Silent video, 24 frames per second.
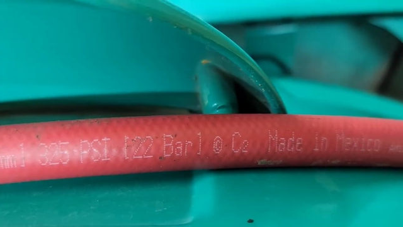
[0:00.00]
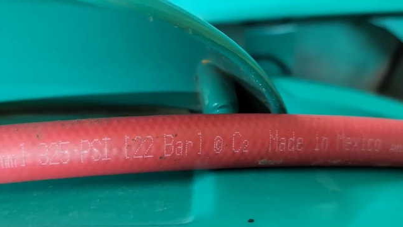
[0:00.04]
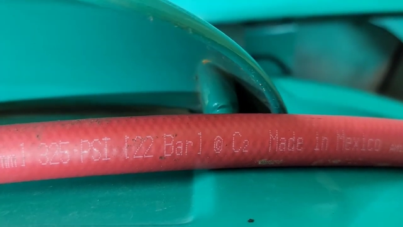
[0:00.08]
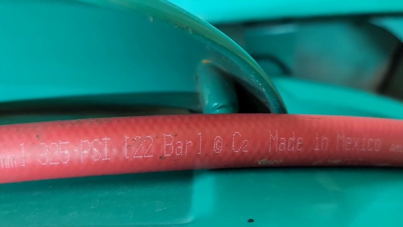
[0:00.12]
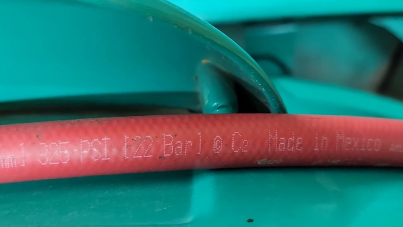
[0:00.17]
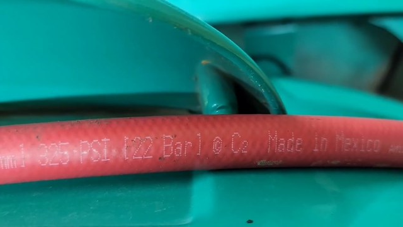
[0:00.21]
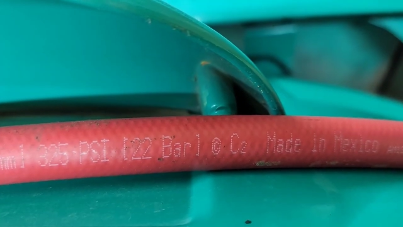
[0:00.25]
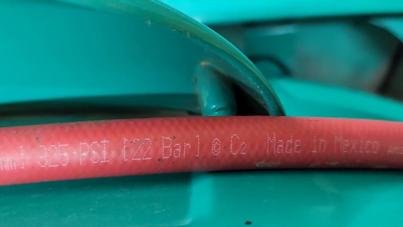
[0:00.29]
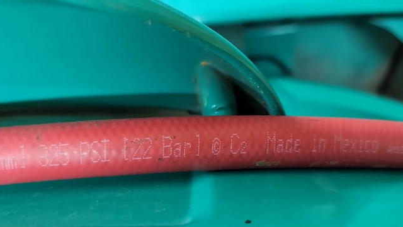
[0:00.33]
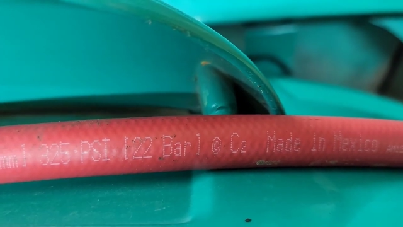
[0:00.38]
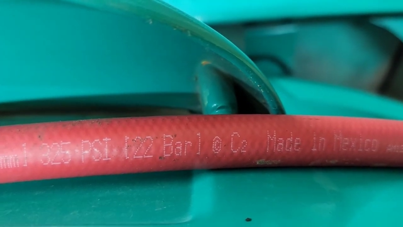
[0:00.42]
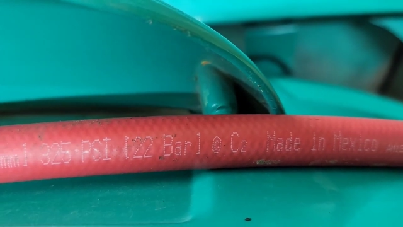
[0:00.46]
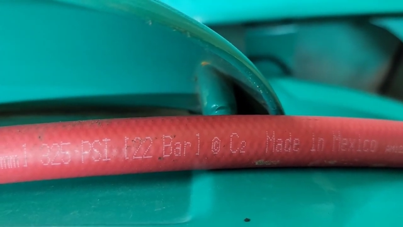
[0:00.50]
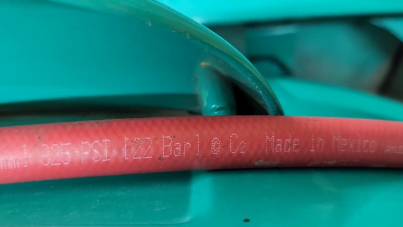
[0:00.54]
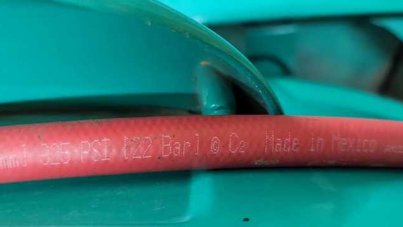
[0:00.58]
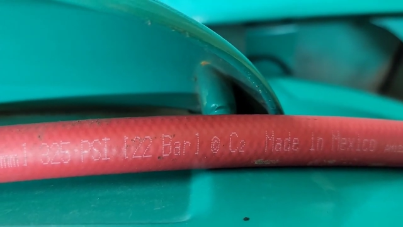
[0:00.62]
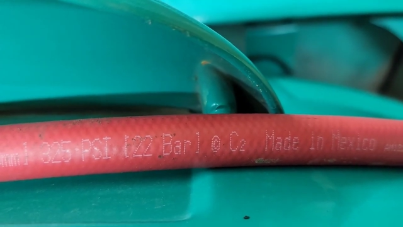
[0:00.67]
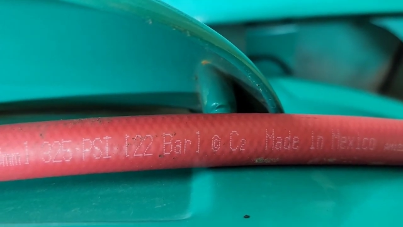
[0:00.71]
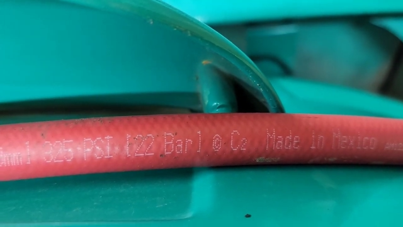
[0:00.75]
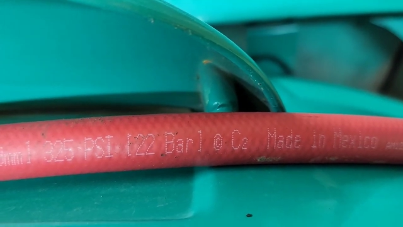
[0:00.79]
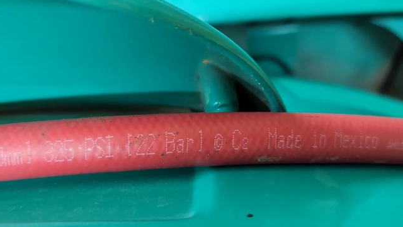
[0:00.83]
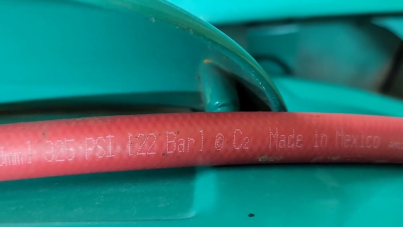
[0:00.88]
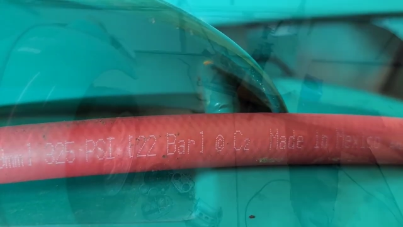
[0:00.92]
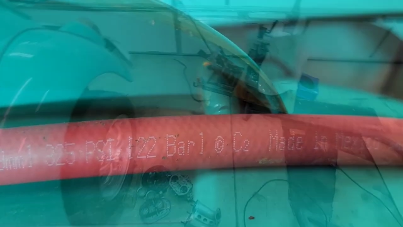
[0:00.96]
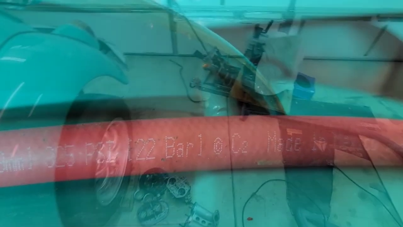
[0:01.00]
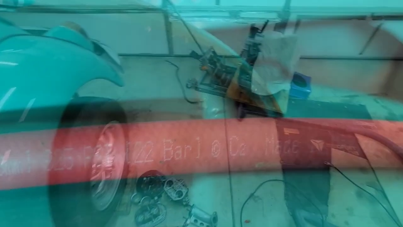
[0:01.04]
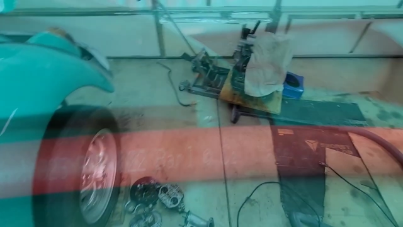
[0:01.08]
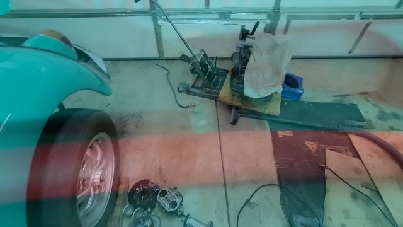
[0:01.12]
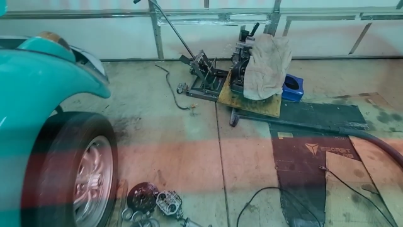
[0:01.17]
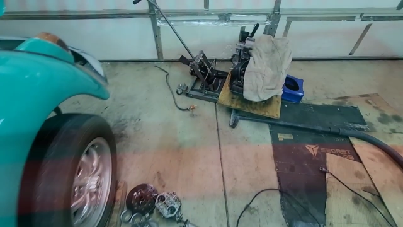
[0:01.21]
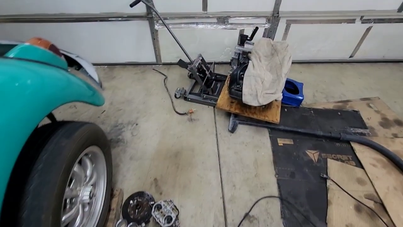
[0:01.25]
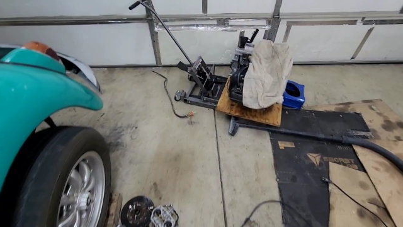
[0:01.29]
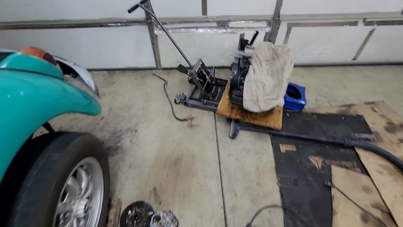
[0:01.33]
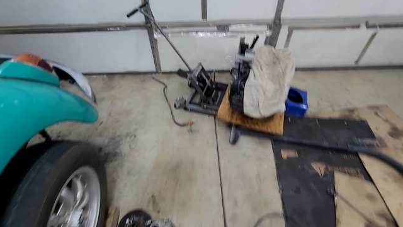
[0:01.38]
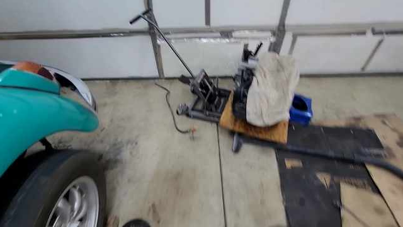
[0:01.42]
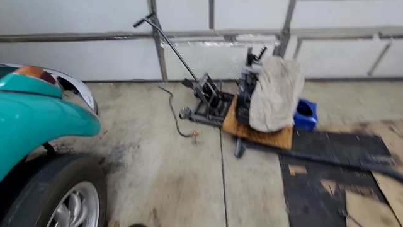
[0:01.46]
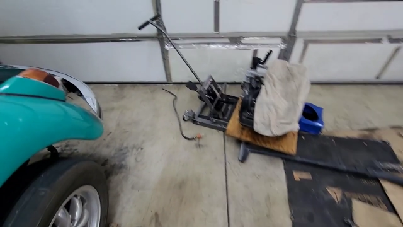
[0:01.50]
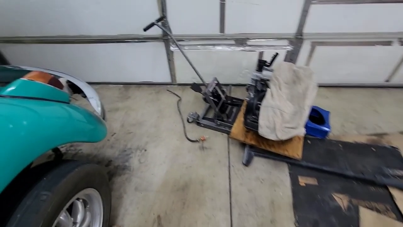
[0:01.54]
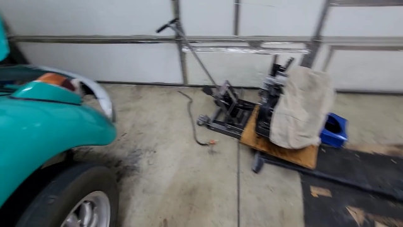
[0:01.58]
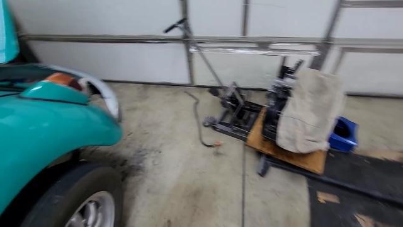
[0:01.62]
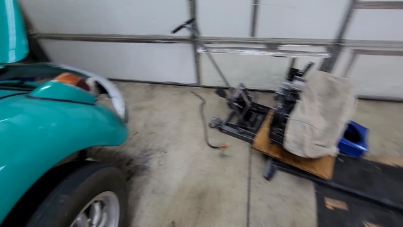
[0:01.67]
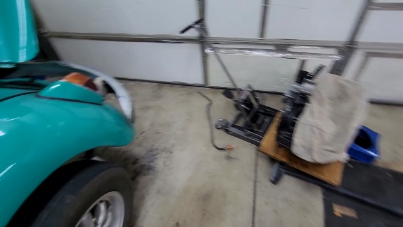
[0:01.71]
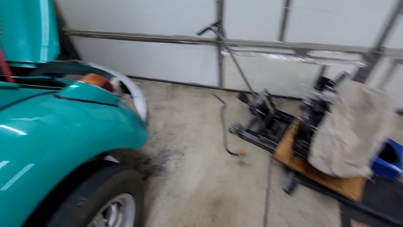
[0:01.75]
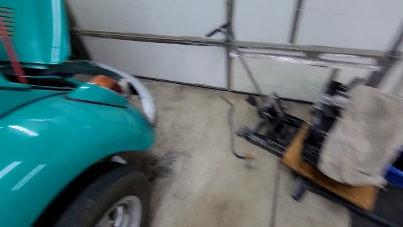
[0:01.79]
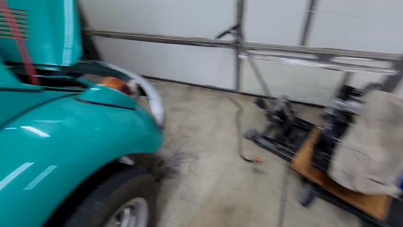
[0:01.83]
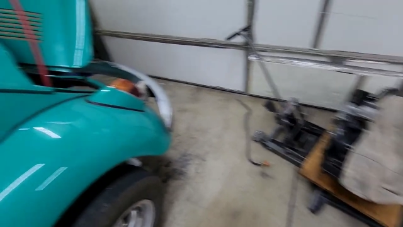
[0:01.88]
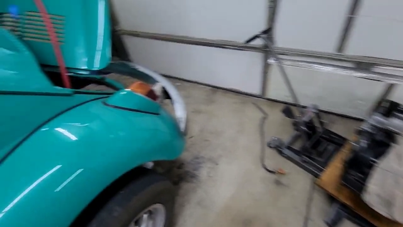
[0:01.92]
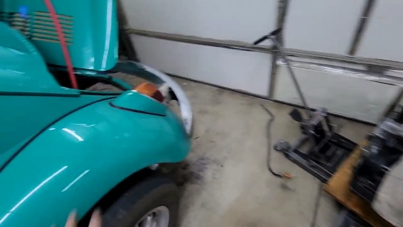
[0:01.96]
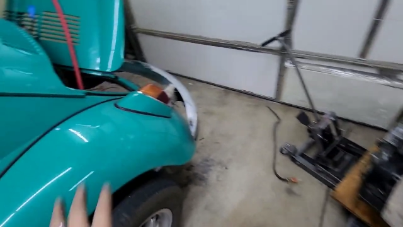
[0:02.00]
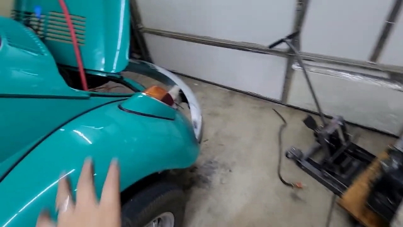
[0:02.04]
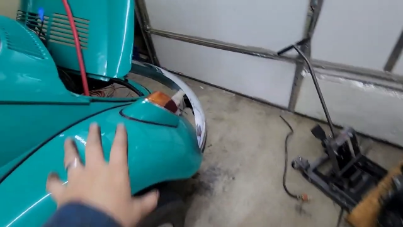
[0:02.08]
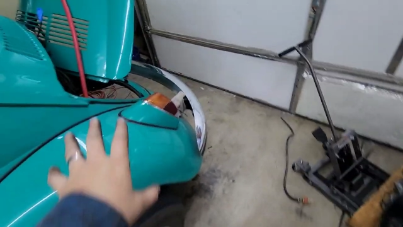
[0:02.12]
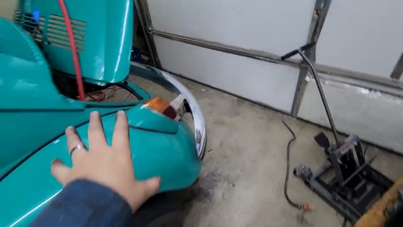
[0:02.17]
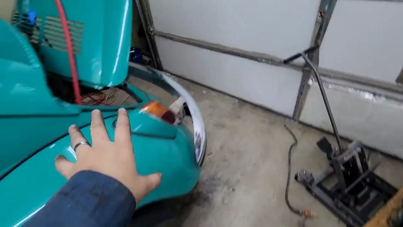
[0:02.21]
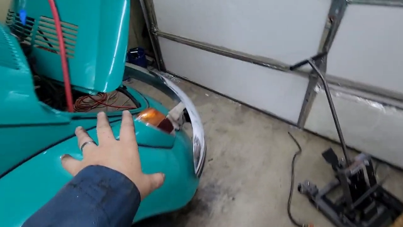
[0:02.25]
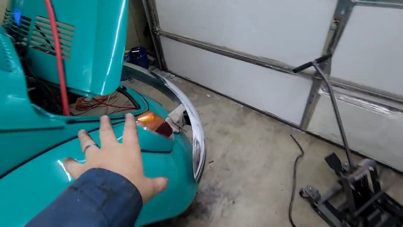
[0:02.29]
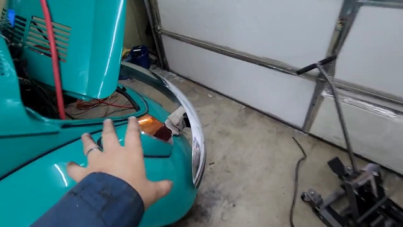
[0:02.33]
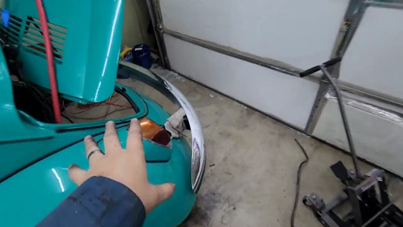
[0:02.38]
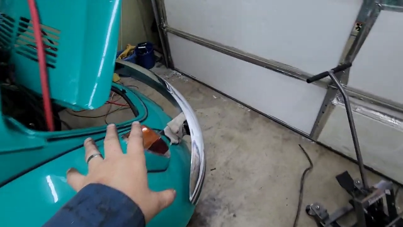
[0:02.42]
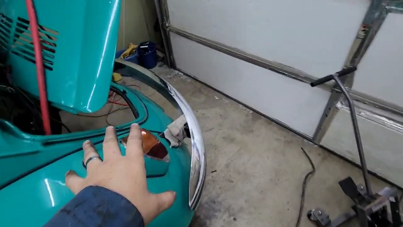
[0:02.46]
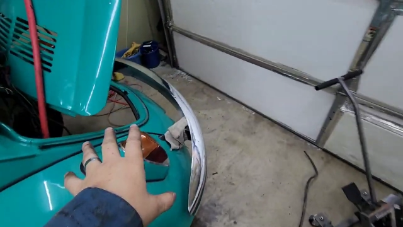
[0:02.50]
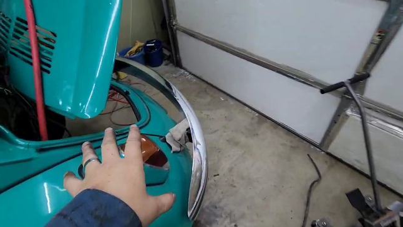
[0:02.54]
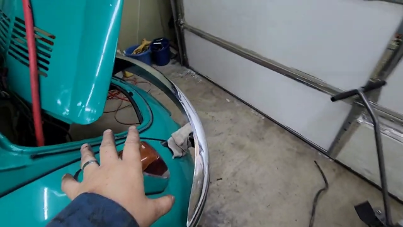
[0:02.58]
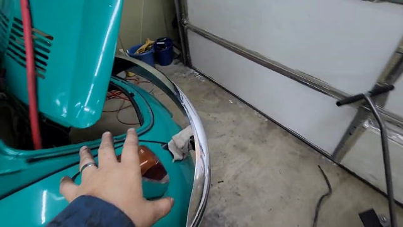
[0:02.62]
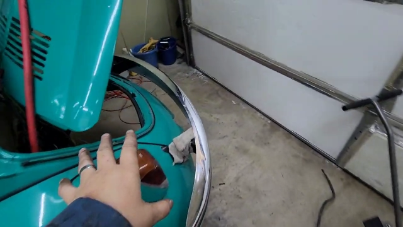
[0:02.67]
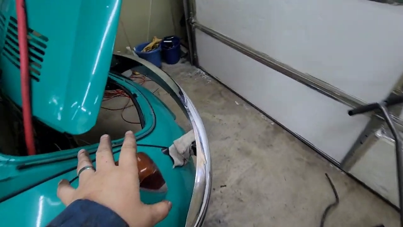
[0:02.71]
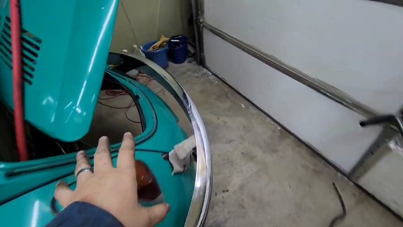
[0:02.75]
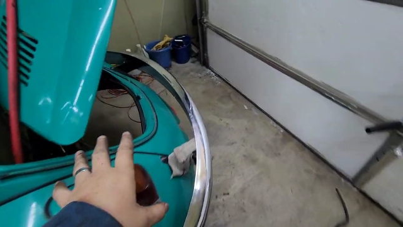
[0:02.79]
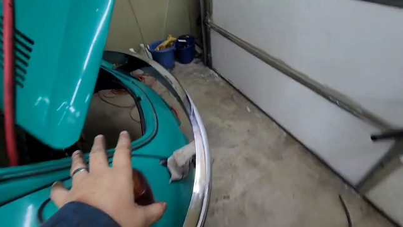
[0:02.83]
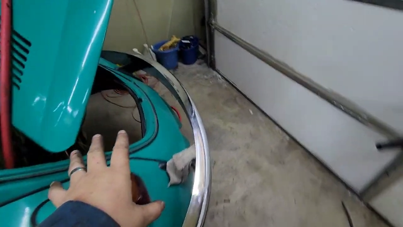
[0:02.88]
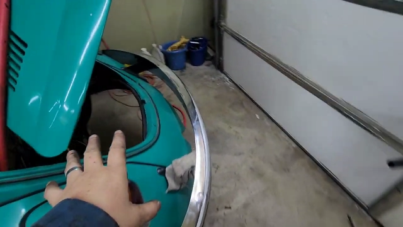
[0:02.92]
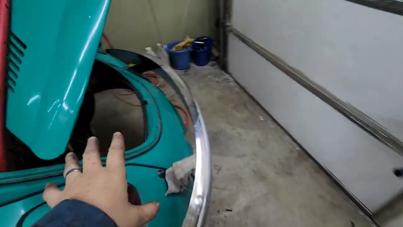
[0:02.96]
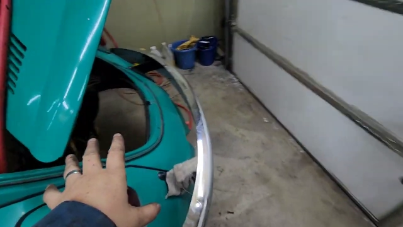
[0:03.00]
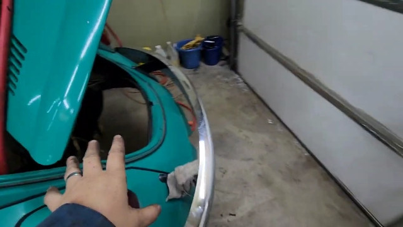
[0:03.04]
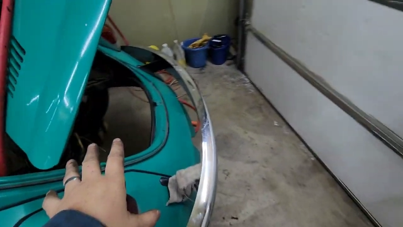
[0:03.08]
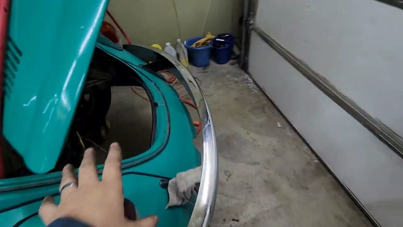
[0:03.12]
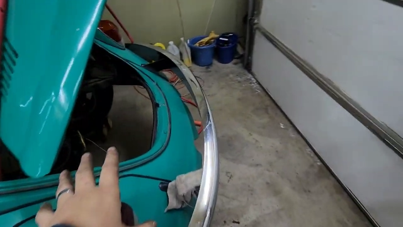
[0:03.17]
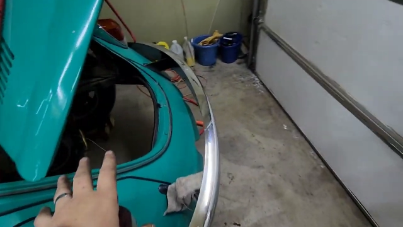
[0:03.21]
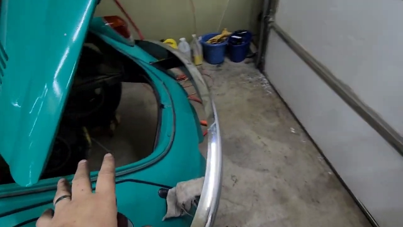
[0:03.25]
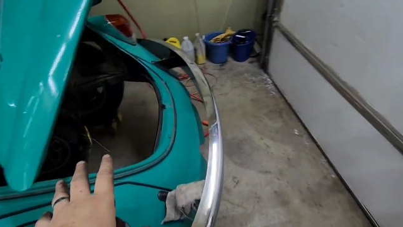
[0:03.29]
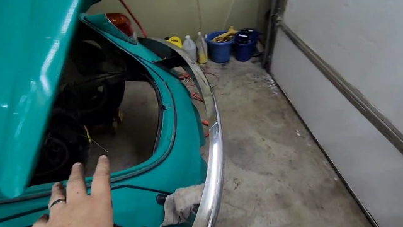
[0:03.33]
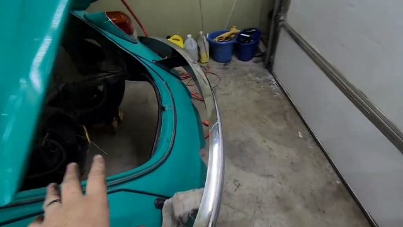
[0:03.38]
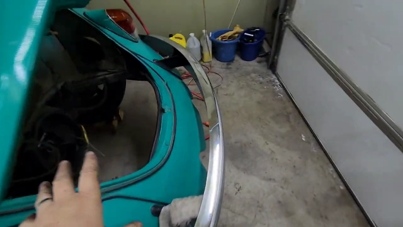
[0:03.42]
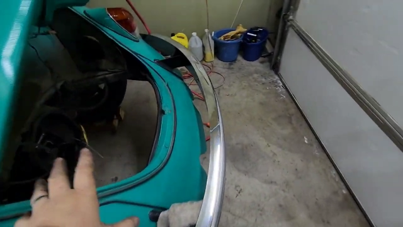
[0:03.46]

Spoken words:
No face is visible, so there are no lips to read.